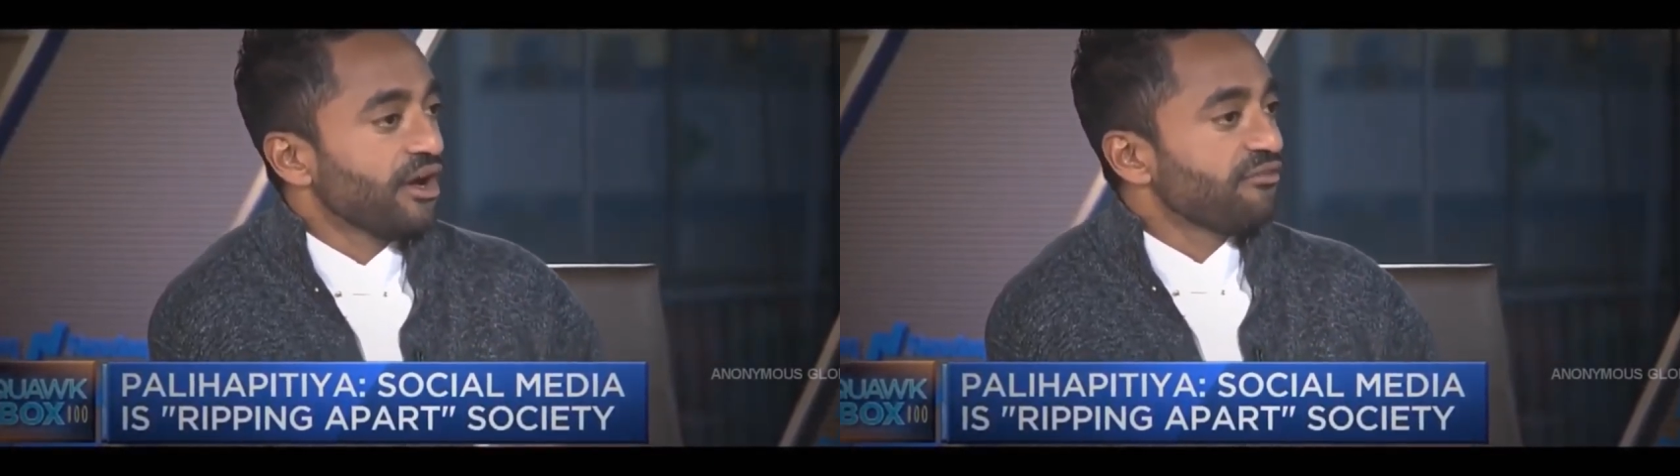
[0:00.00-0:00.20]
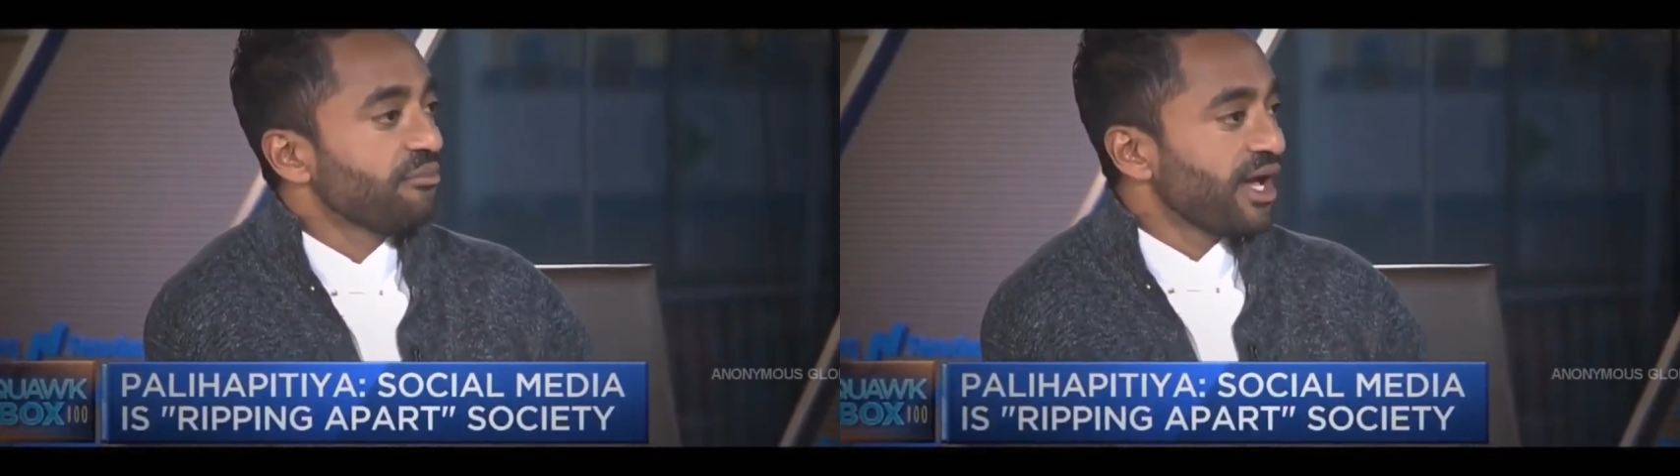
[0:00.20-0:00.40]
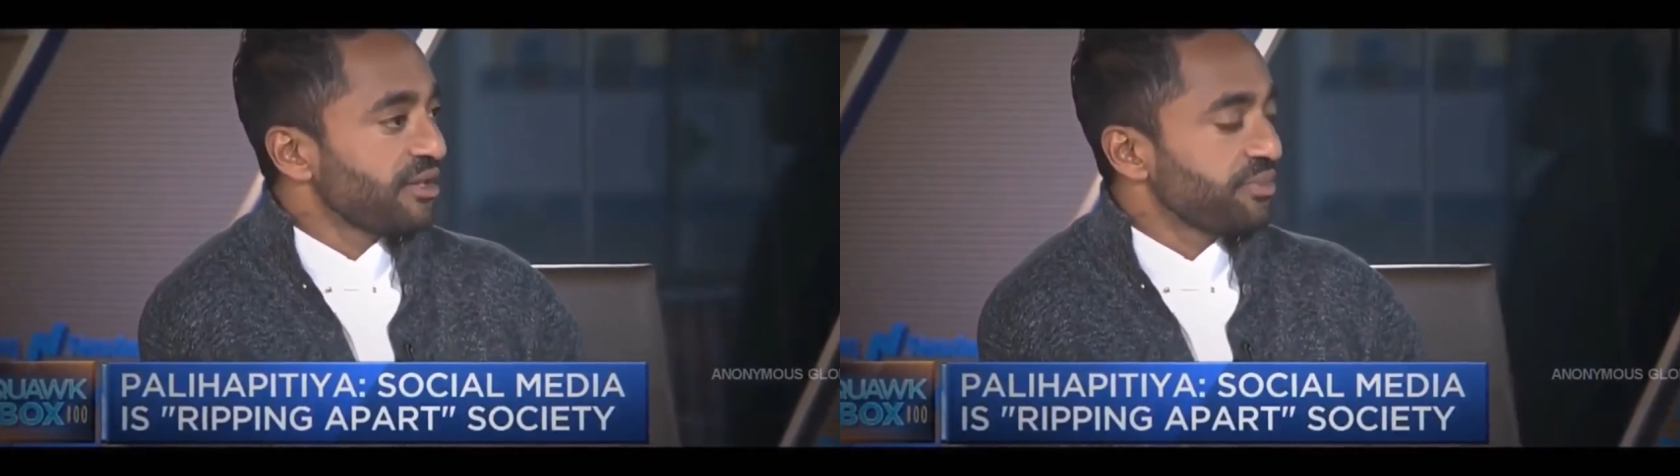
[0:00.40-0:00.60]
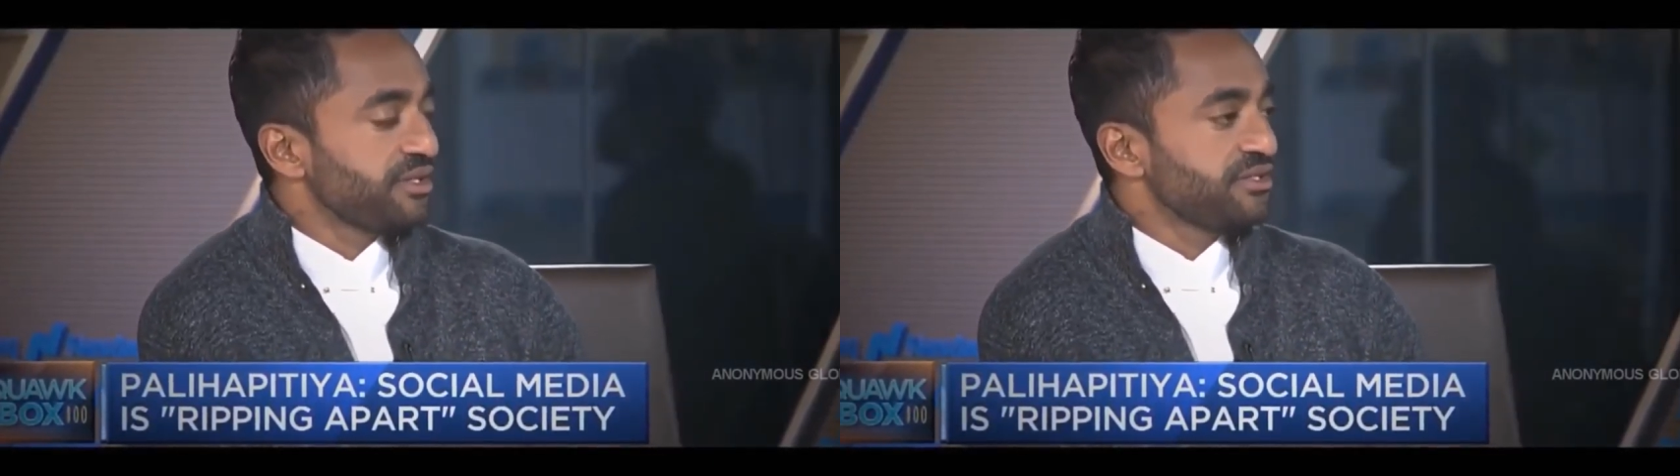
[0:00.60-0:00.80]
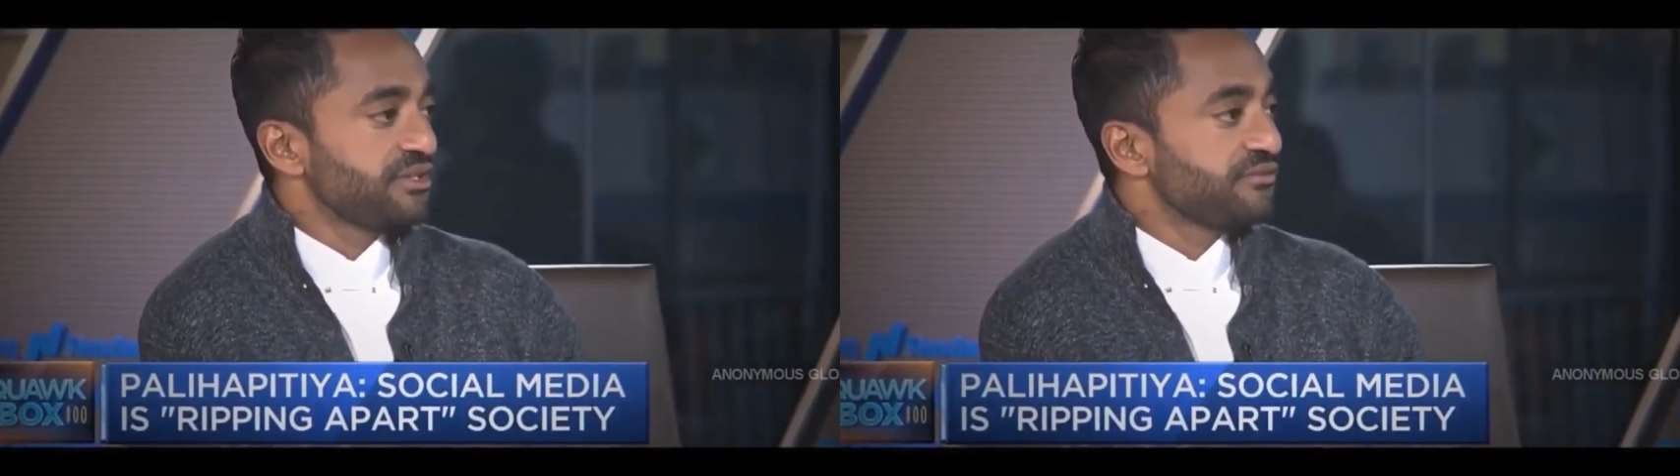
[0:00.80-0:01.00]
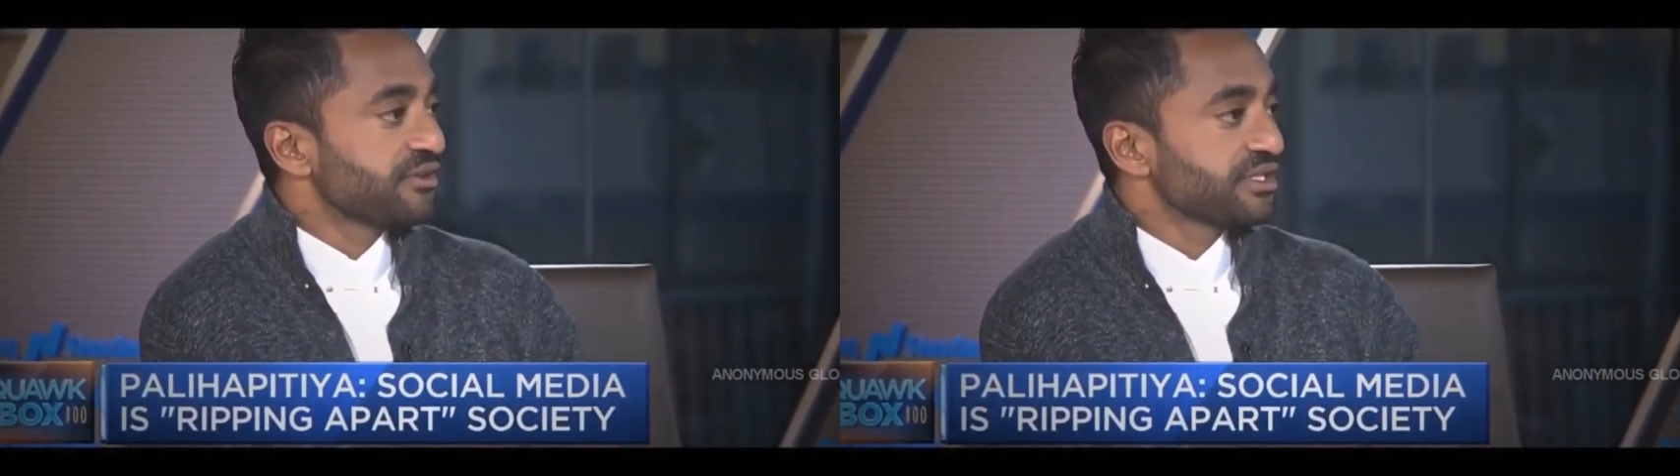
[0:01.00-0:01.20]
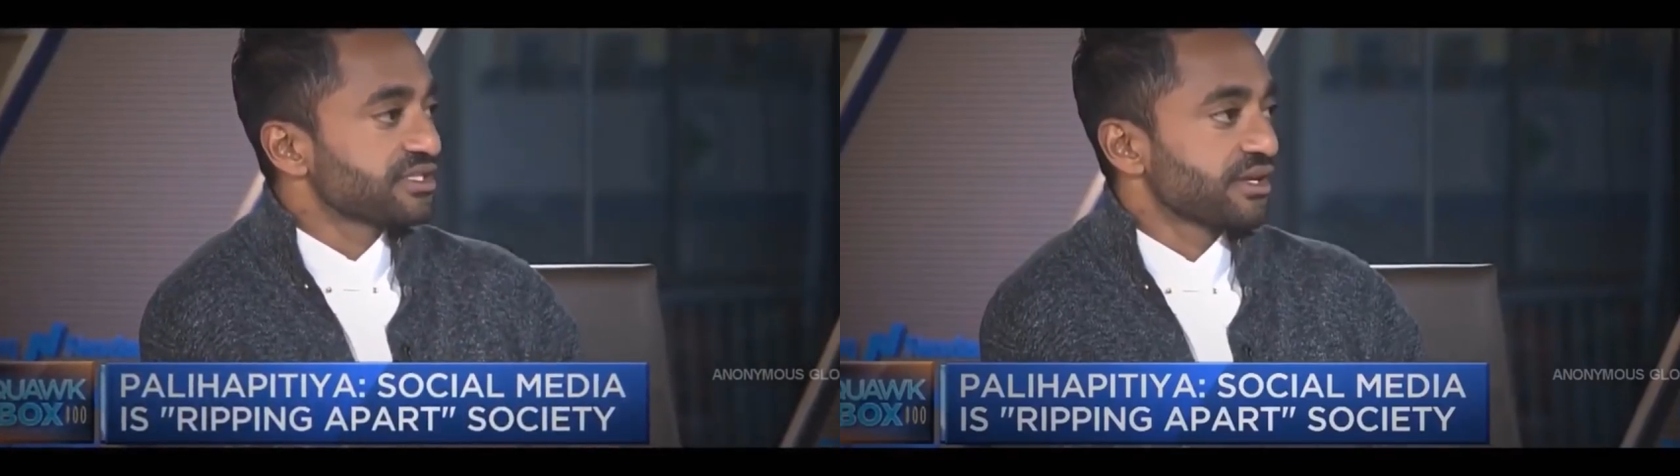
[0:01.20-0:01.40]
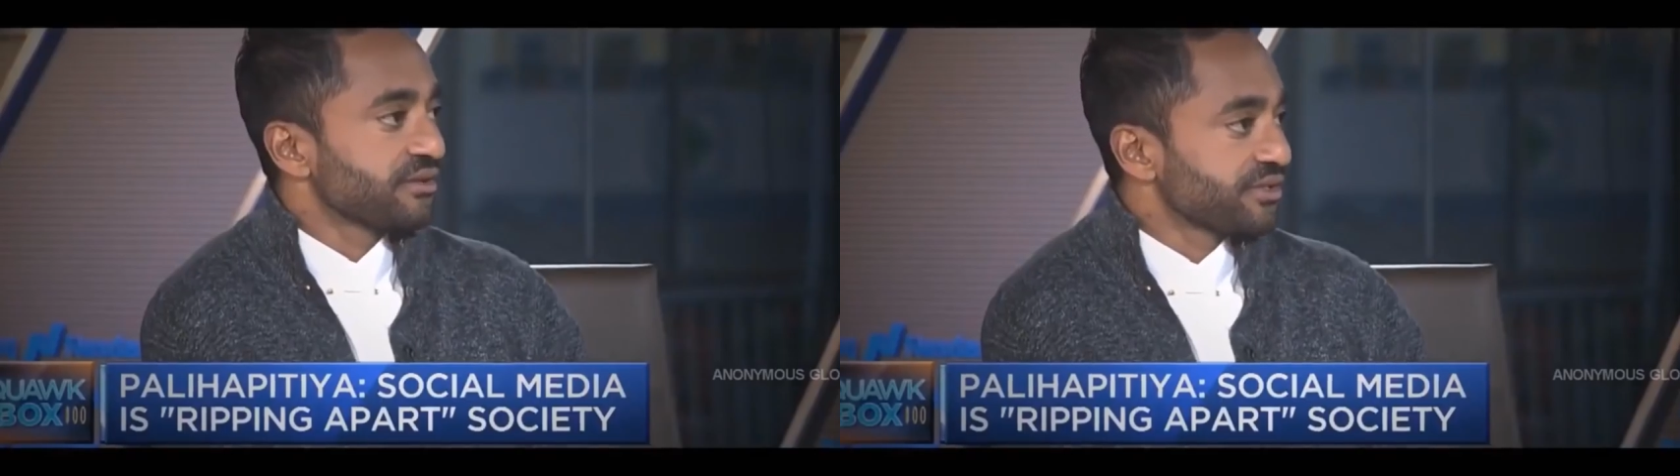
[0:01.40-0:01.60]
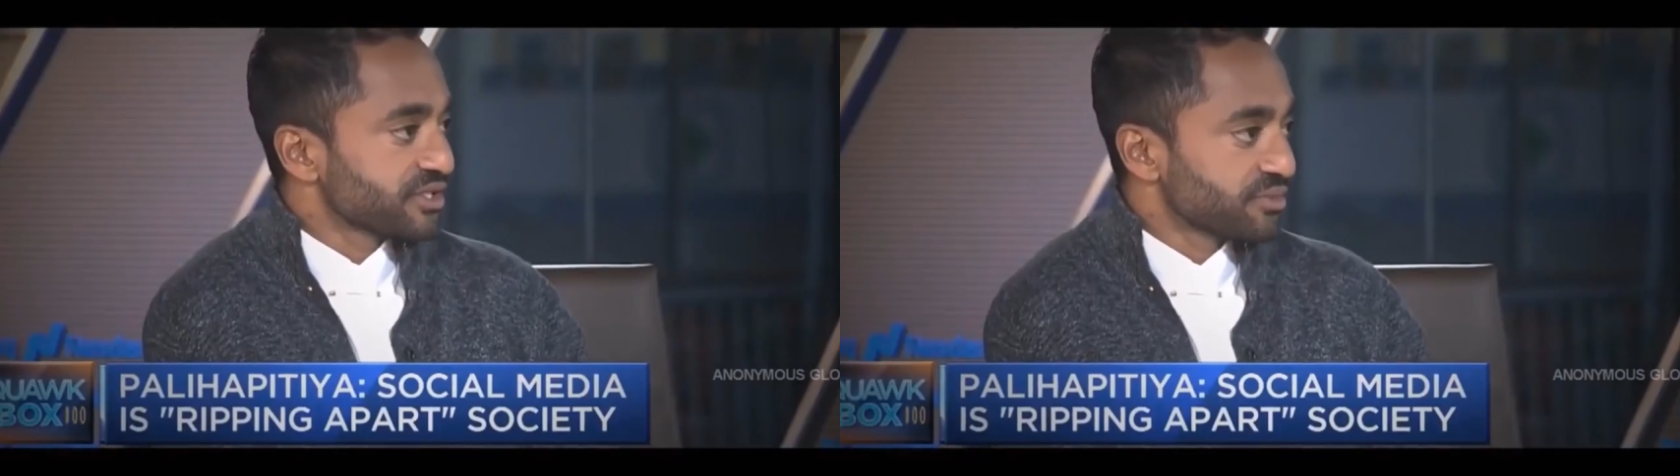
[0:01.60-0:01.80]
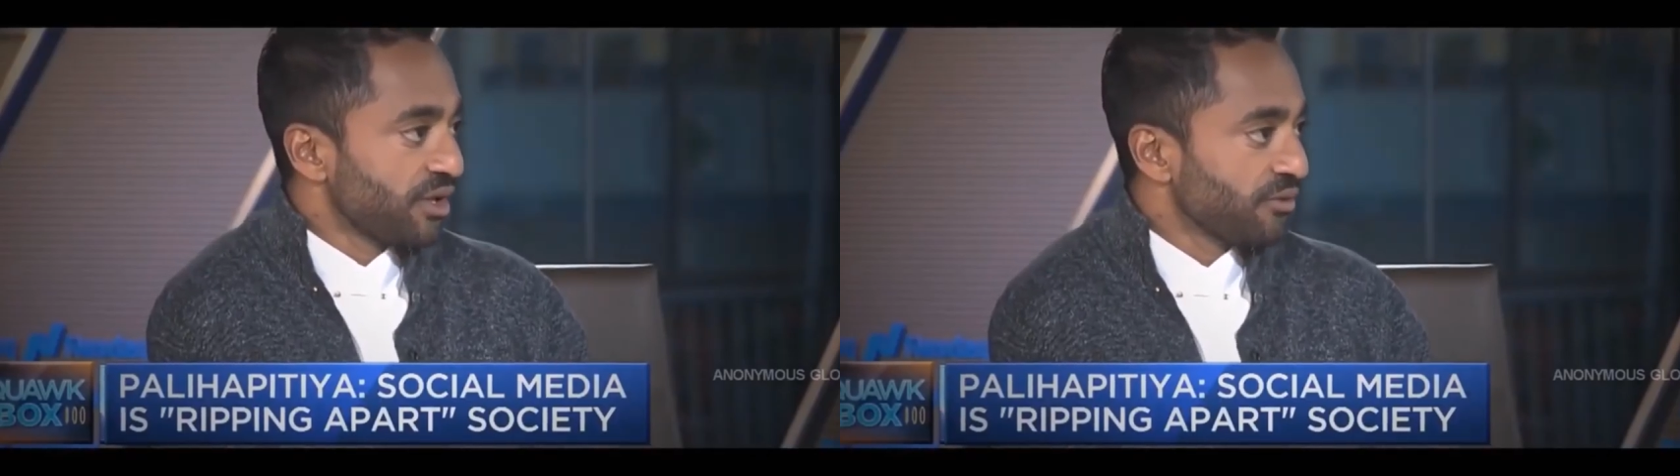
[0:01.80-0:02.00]
of my opinion in very subtle
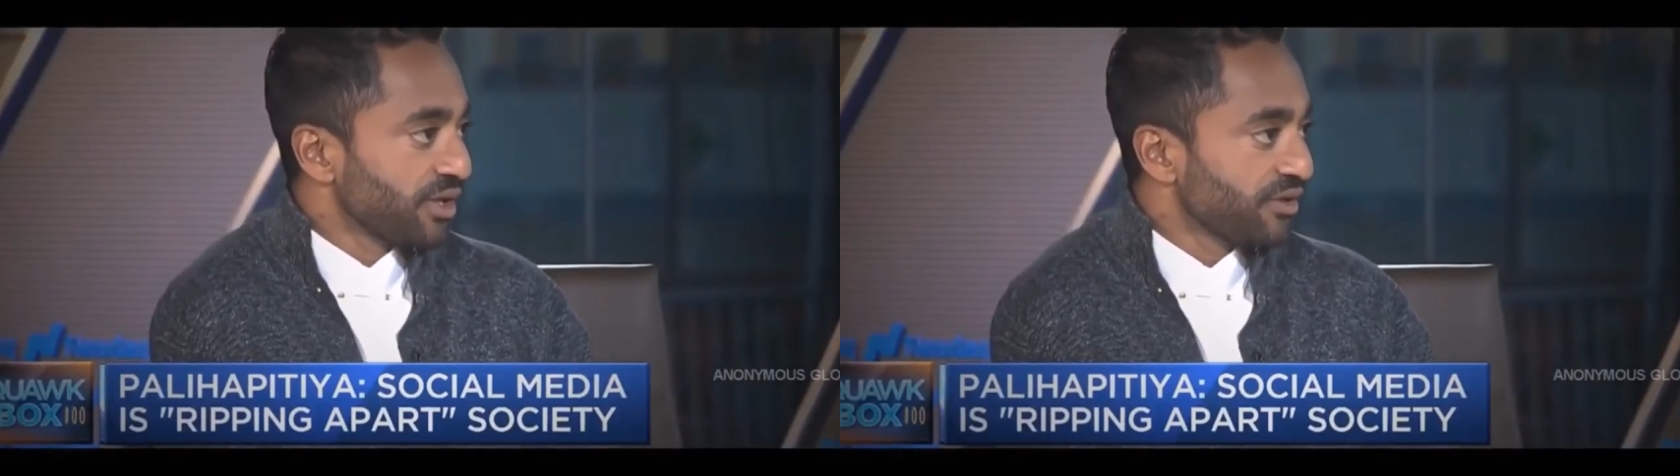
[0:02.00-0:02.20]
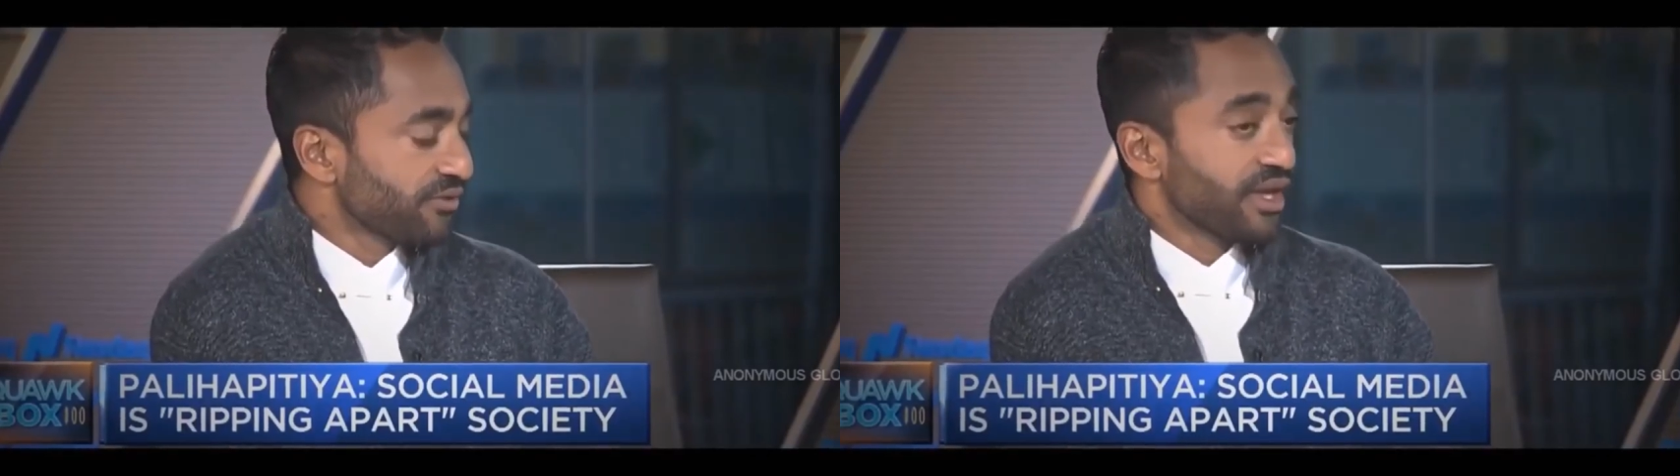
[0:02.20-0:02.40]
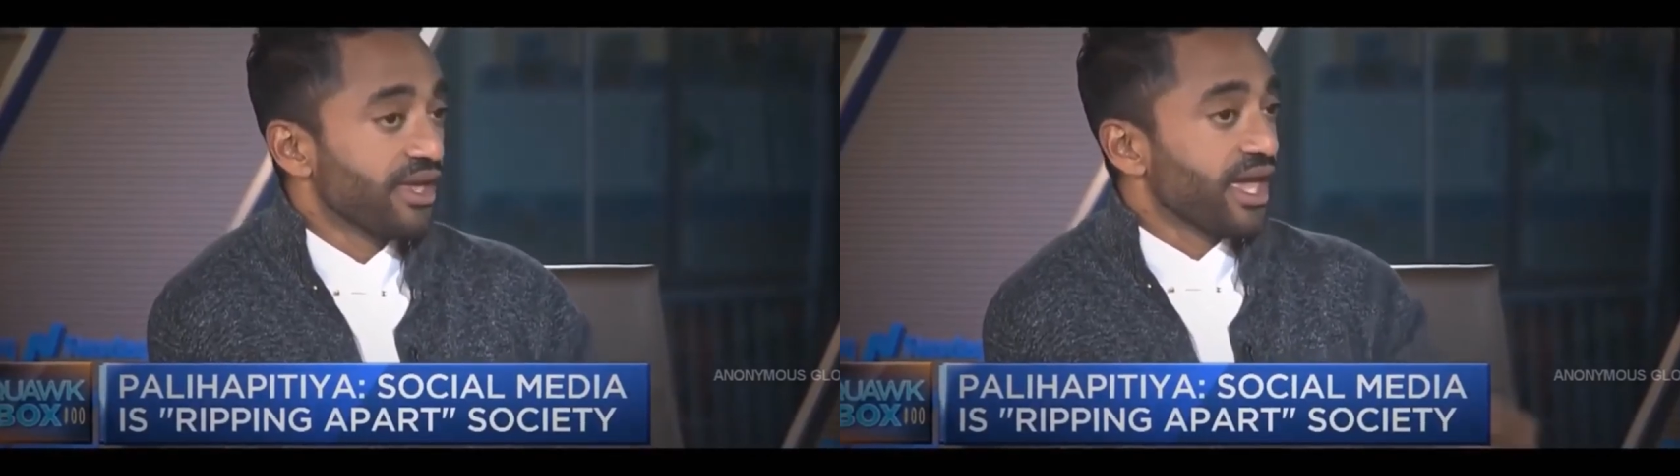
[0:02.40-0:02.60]
and small ways.